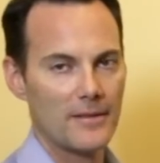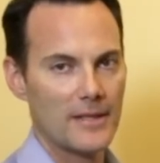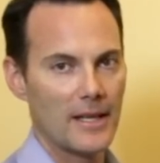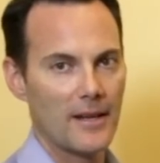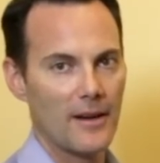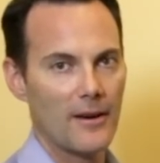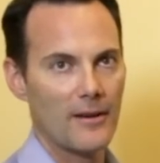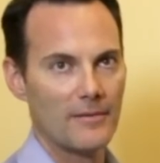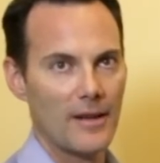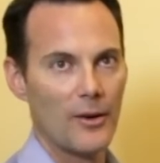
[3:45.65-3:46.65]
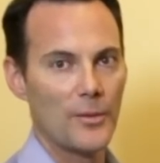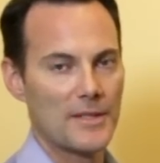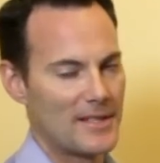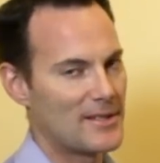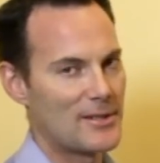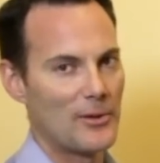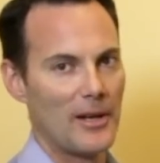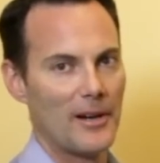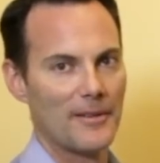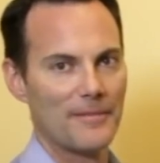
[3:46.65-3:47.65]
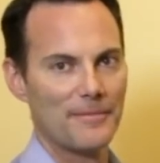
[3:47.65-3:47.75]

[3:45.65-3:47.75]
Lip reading: Take care and sit straighter.